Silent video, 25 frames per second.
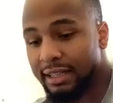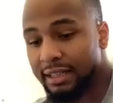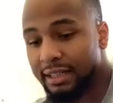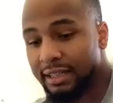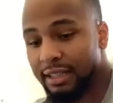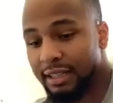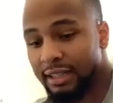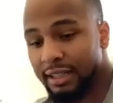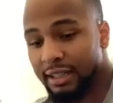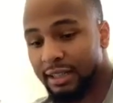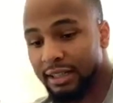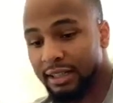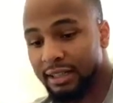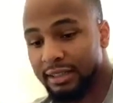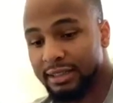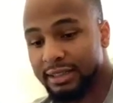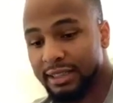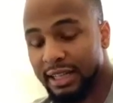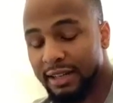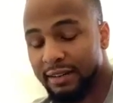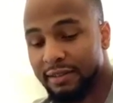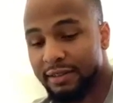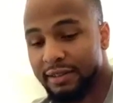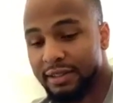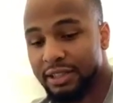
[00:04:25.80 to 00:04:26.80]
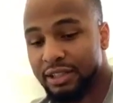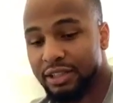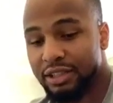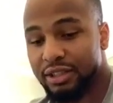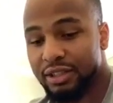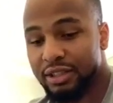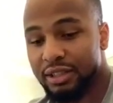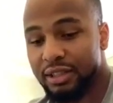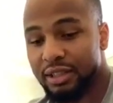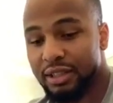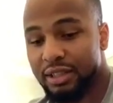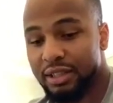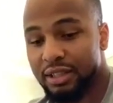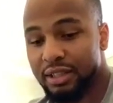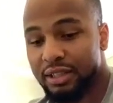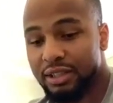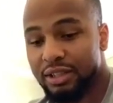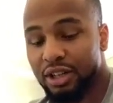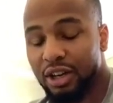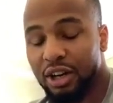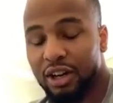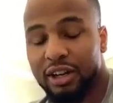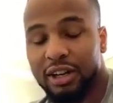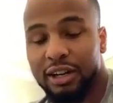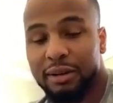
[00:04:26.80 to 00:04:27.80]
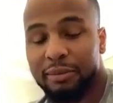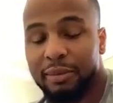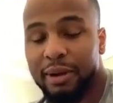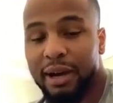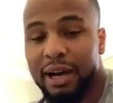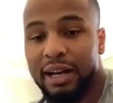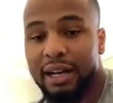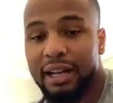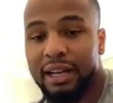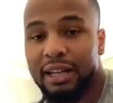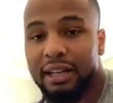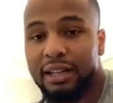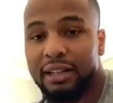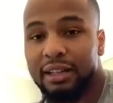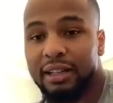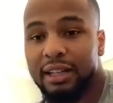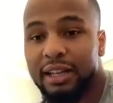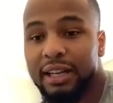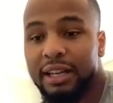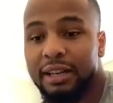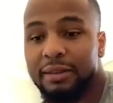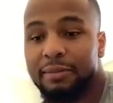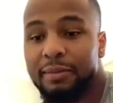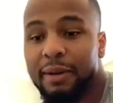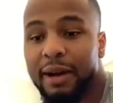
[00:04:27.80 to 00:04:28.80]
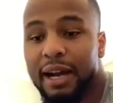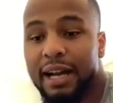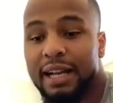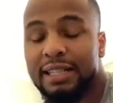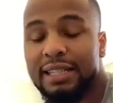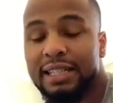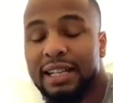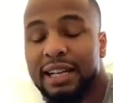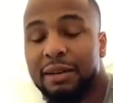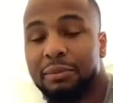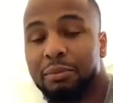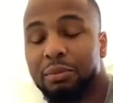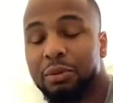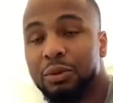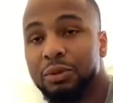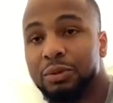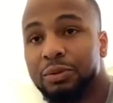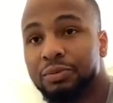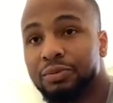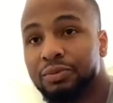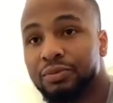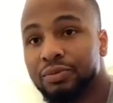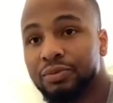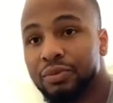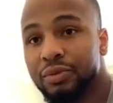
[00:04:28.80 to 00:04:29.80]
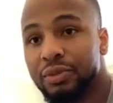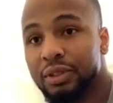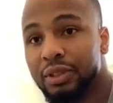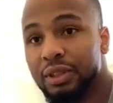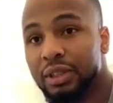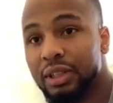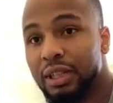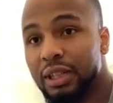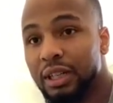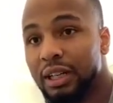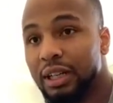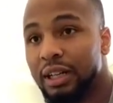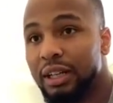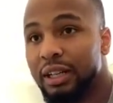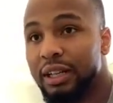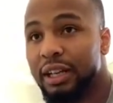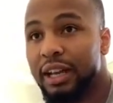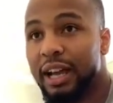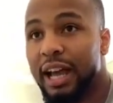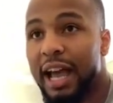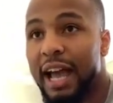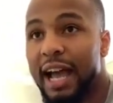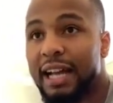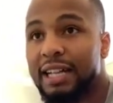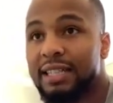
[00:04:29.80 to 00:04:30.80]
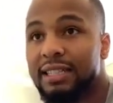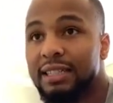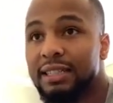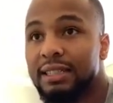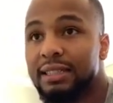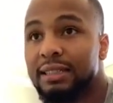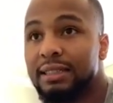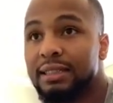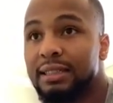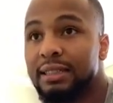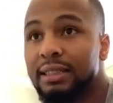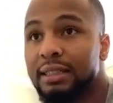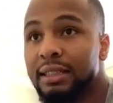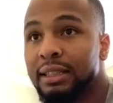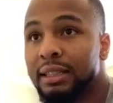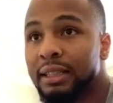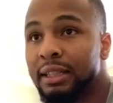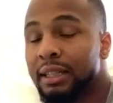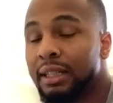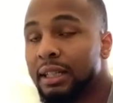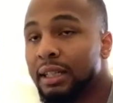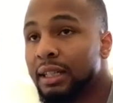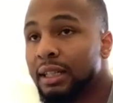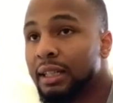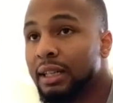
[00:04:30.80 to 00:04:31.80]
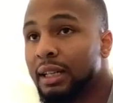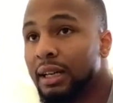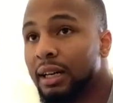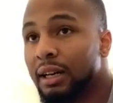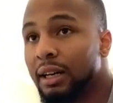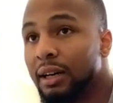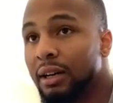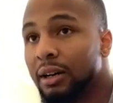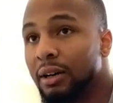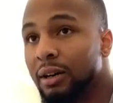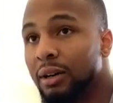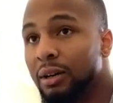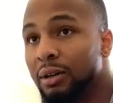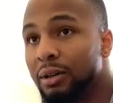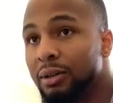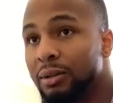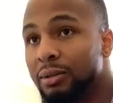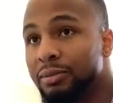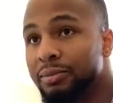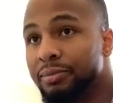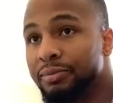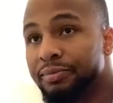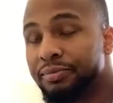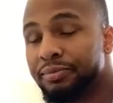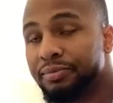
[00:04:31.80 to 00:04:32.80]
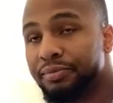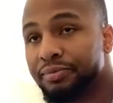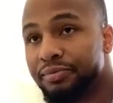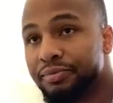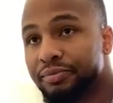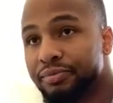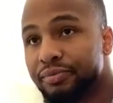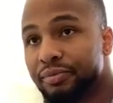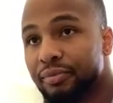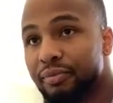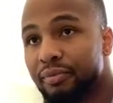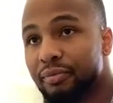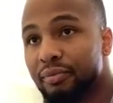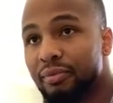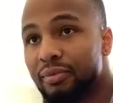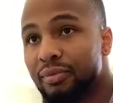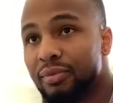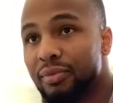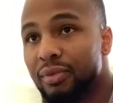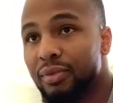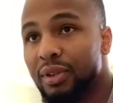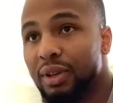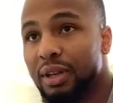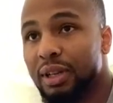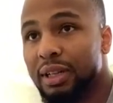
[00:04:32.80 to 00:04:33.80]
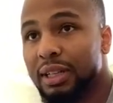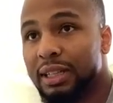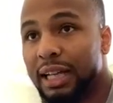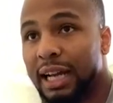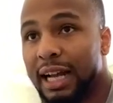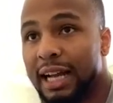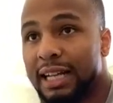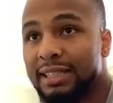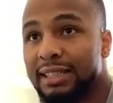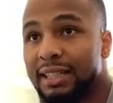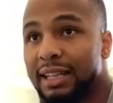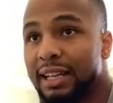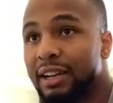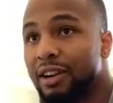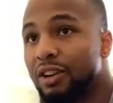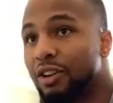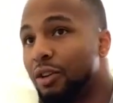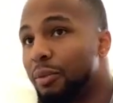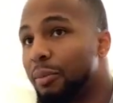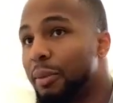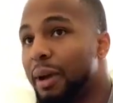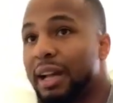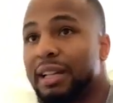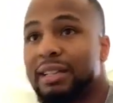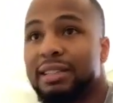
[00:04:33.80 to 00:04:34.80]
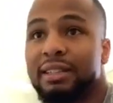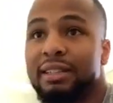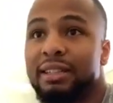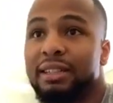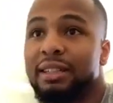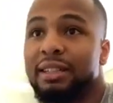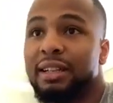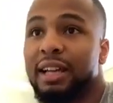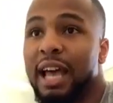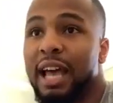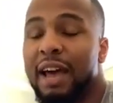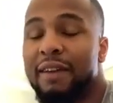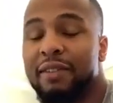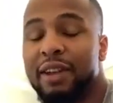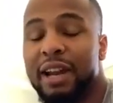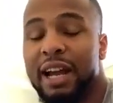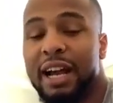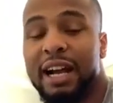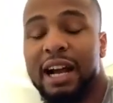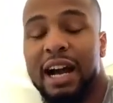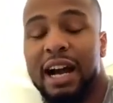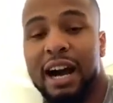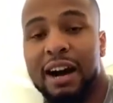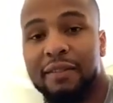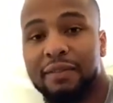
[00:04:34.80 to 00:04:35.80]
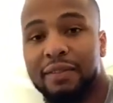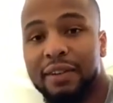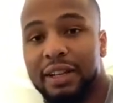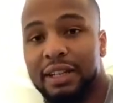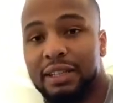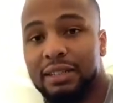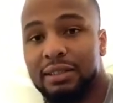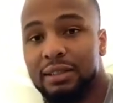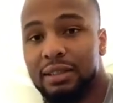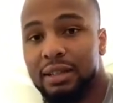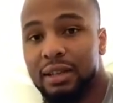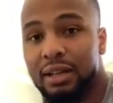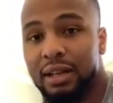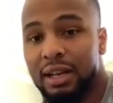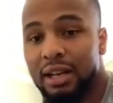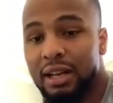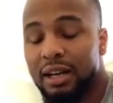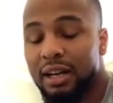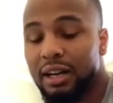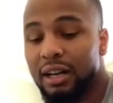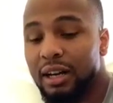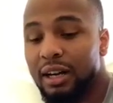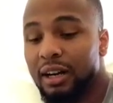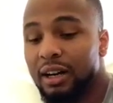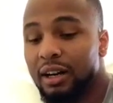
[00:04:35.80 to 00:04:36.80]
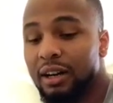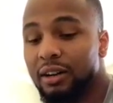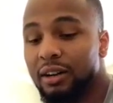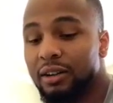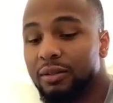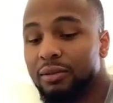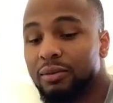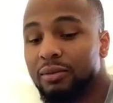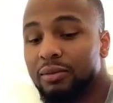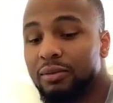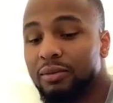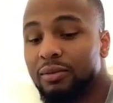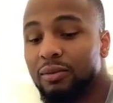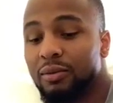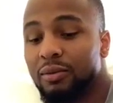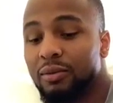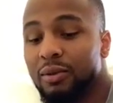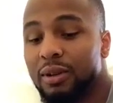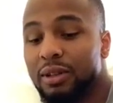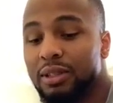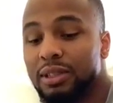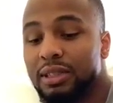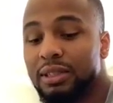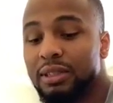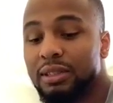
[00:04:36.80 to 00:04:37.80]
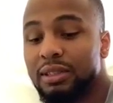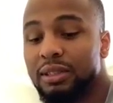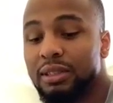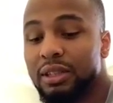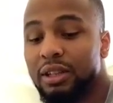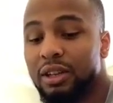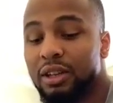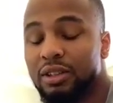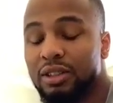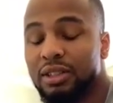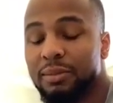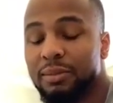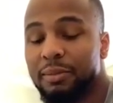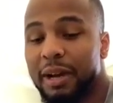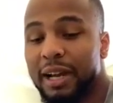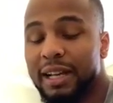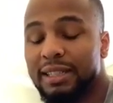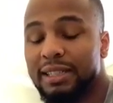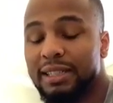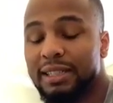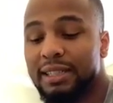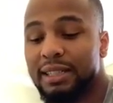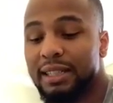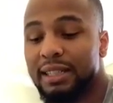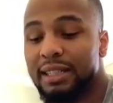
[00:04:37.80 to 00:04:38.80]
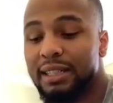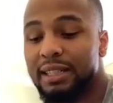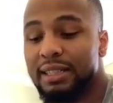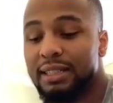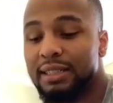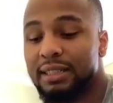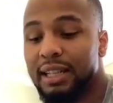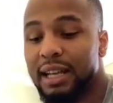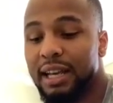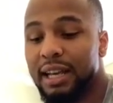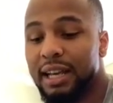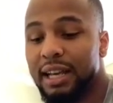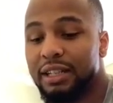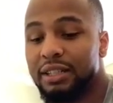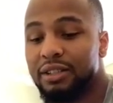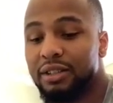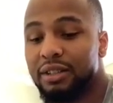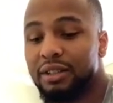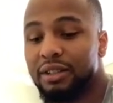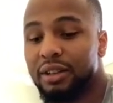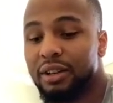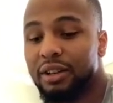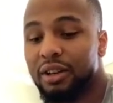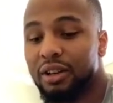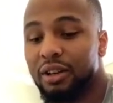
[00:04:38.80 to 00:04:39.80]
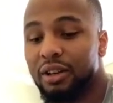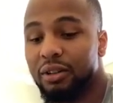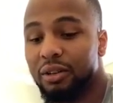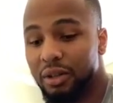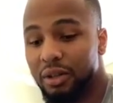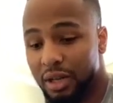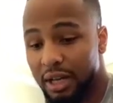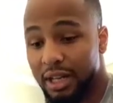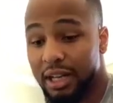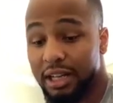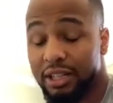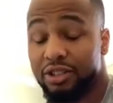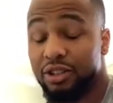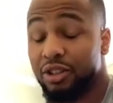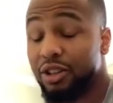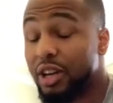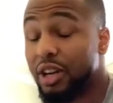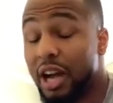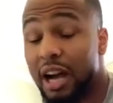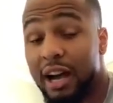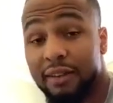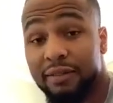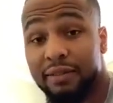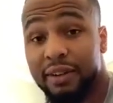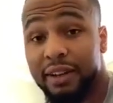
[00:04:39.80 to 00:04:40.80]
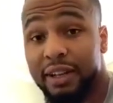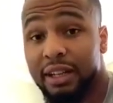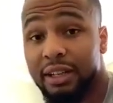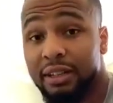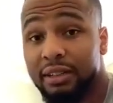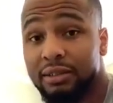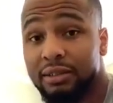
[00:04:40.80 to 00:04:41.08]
instead of talking about it, lead by example, your actions. Like I said, going back to having that confidence, once, you know, somebody sees that, you know, that you're confident,